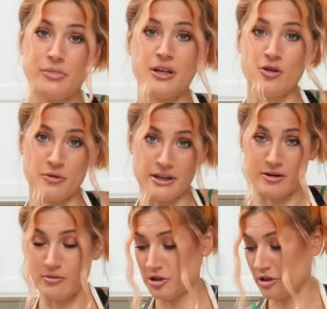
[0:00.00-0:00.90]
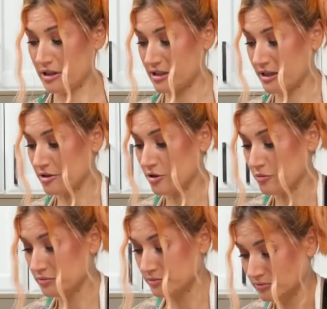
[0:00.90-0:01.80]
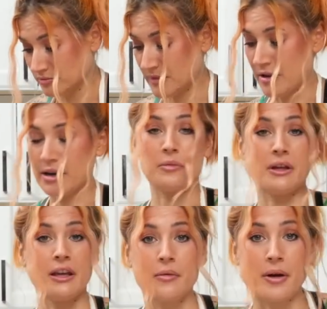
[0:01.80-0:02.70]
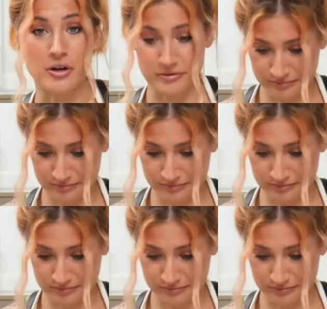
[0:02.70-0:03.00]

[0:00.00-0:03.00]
But no one here watching this, I assume, now that I'm thinking about it.